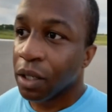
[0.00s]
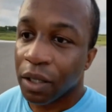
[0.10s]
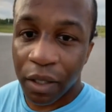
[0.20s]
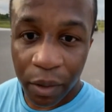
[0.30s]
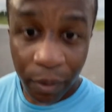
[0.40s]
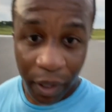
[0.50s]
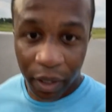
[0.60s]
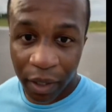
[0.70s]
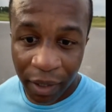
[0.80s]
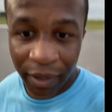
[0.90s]
and get it right.
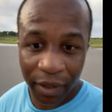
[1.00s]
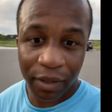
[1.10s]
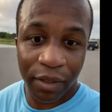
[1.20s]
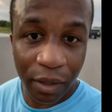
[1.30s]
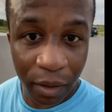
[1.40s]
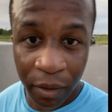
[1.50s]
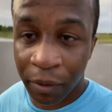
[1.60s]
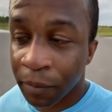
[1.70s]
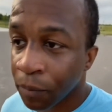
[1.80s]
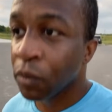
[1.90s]
Let's go.
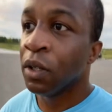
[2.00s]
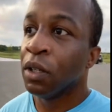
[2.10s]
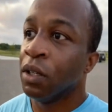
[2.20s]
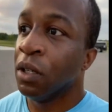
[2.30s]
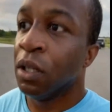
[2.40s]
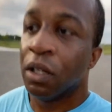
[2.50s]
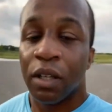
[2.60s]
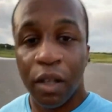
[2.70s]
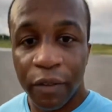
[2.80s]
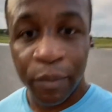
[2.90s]

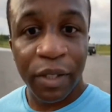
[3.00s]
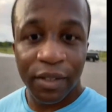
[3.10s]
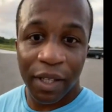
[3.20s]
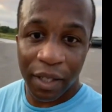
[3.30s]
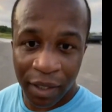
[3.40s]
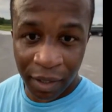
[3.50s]
Y'all have a blessed day.